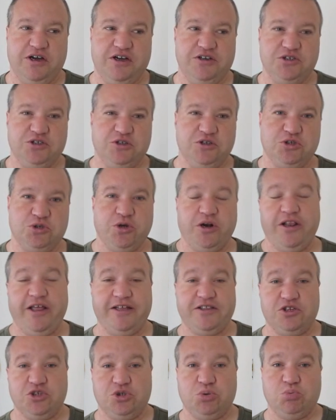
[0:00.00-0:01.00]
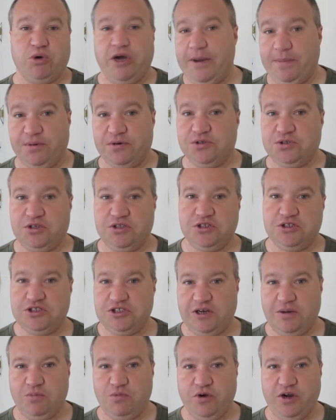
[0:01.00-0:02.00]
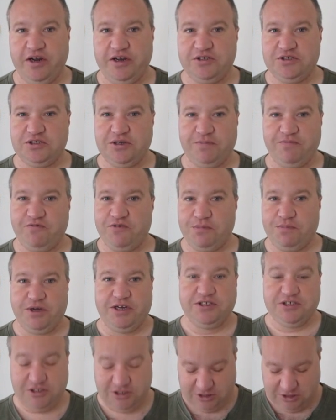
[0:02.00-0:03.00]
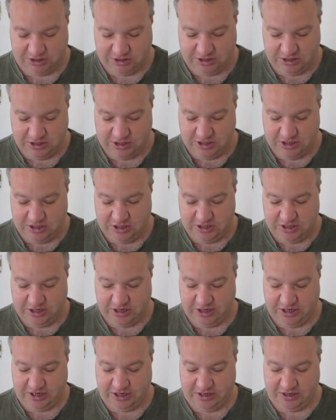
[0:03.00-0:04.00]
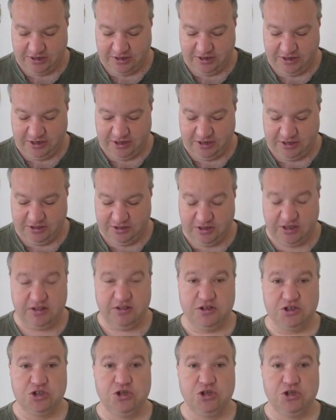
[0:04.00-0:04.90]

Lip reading: So they're sort of like the swipers on the subway, except for buses. And the